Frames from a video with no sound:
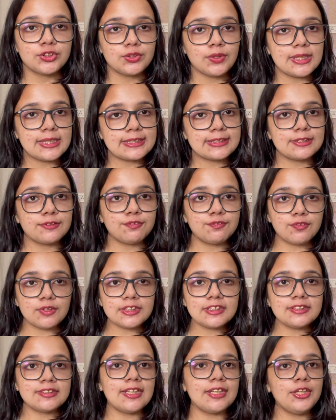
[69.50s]
so it's the
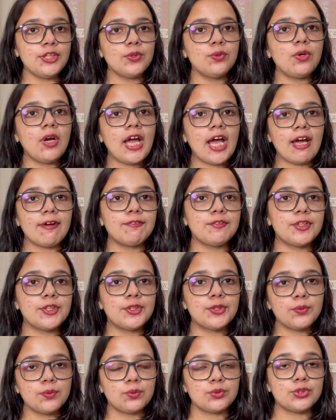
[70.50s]
first thing you have to
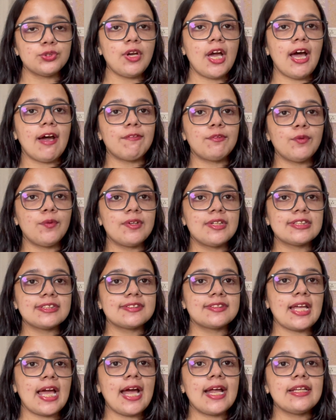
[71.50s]
do you have to
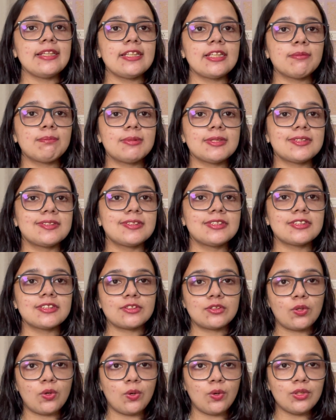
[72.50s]
understand their business
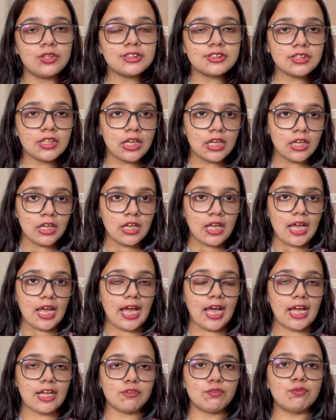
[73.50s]
goals
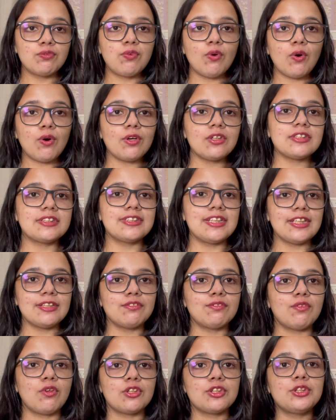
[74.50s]
and what
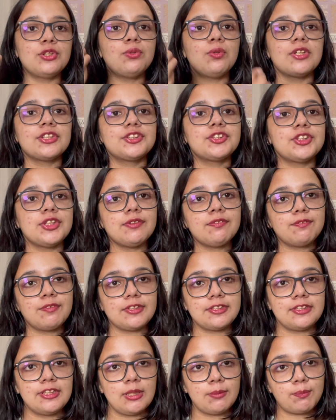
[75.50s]
they want to achieve
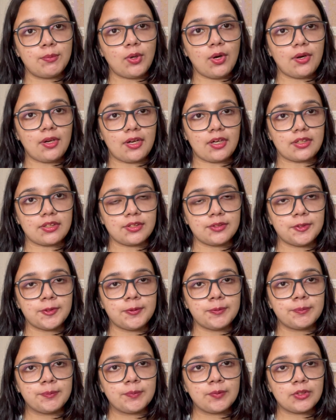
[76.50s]
with their product
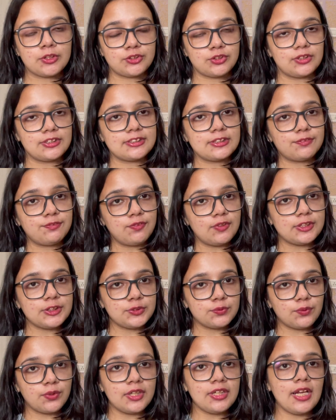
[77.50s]
so it's the
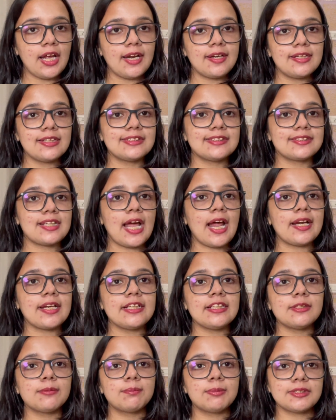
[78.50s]
first one
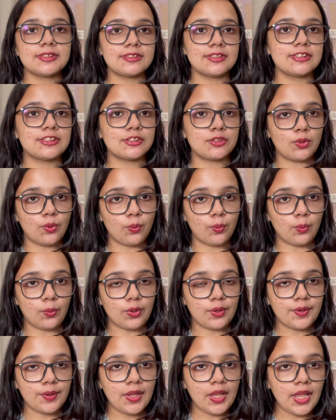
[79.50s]
understanding the business goals.